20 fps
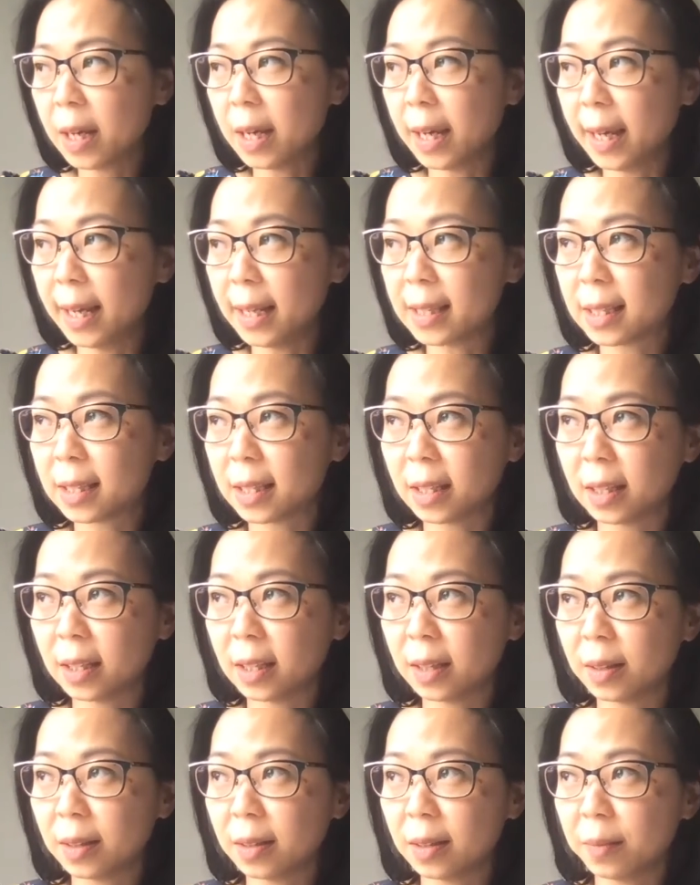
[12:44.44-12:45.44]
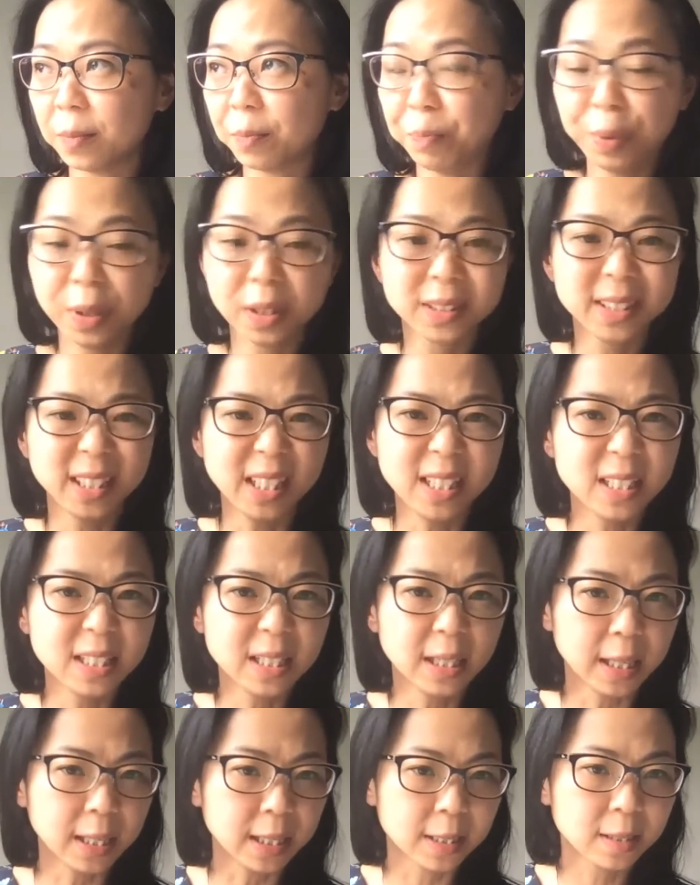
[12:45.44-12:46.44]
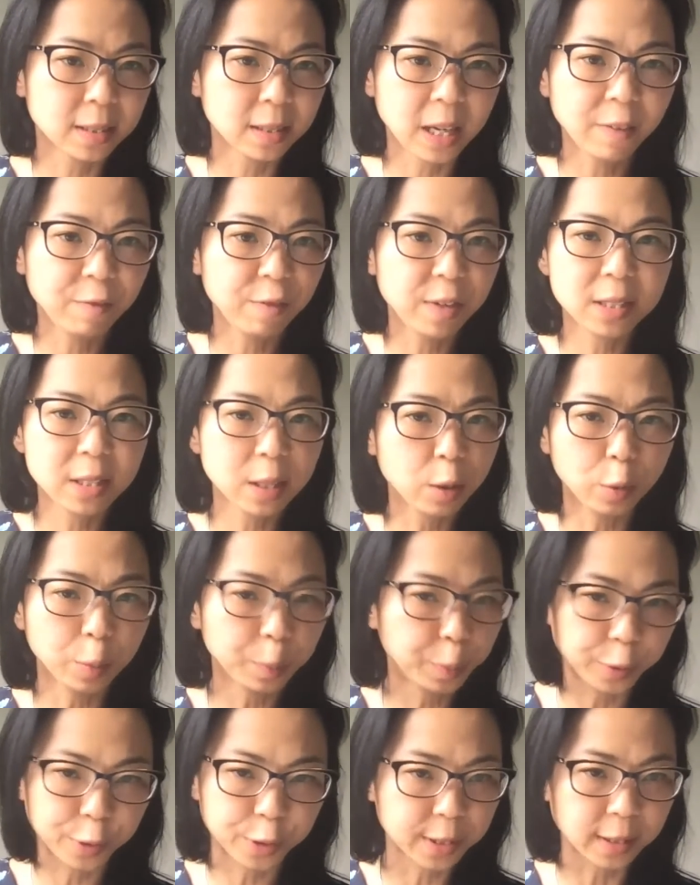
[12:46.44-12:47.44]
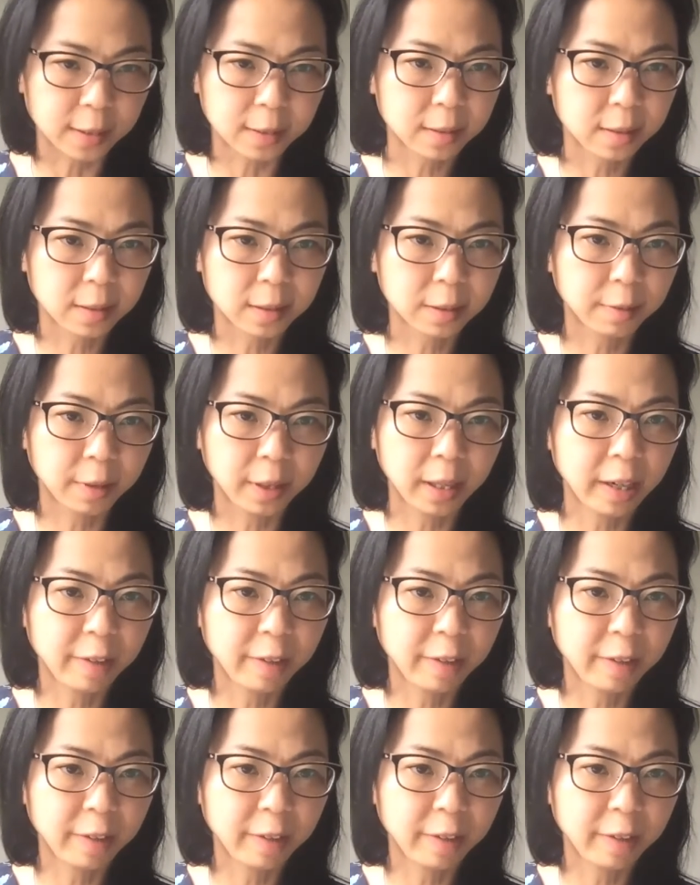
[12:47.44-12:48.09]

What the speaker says: It's built into us, every single person, right?